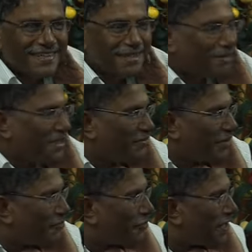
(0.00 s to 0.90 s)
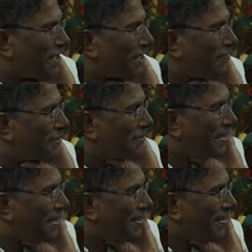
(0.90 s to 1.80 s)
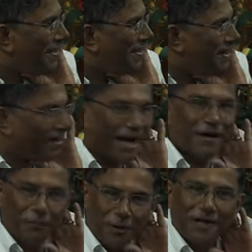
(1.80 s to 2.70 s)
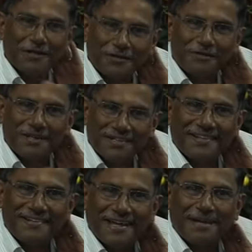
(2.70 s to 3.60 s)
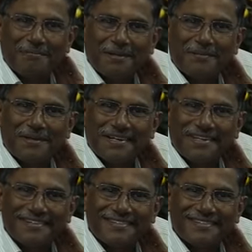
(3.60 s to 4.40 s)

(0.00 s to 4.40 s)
Even if I forget everything, I wanted to retain that memory.